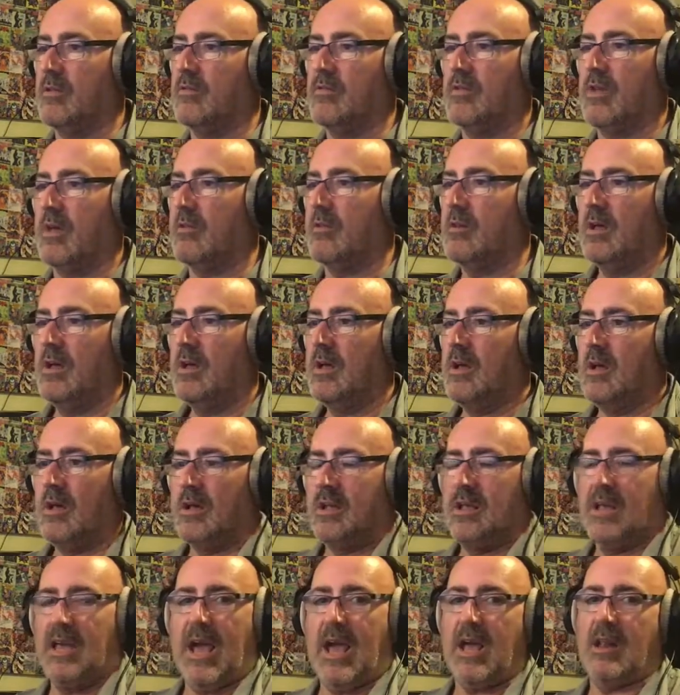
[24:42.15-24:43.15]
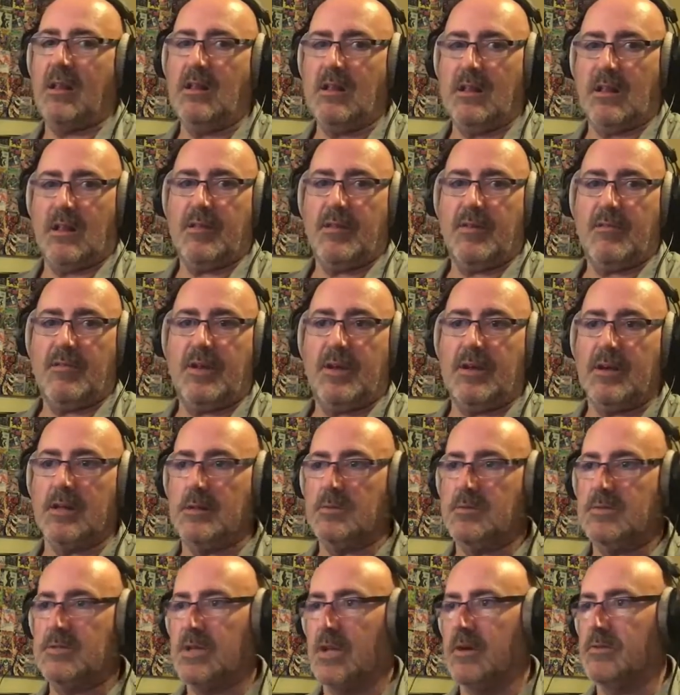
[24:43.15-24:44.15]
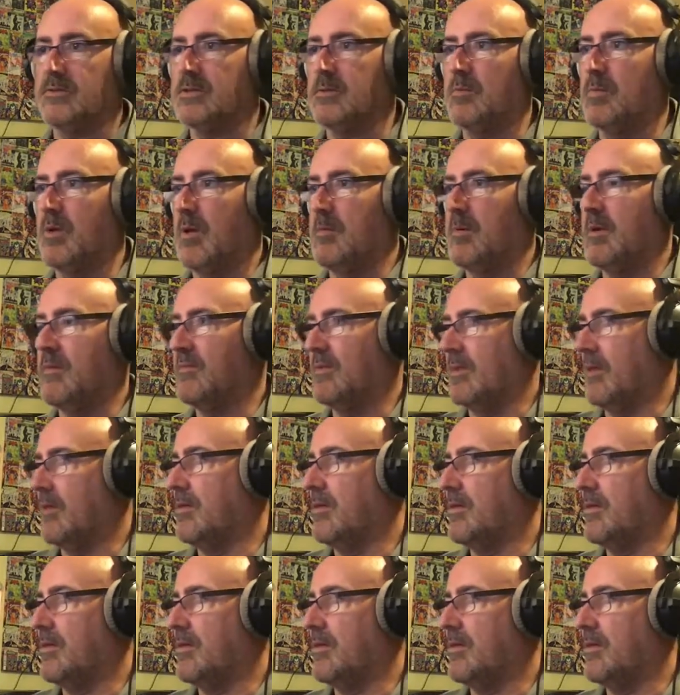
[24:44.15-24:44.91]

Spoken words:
So, and again, they've only got themselves to blame, haven't they?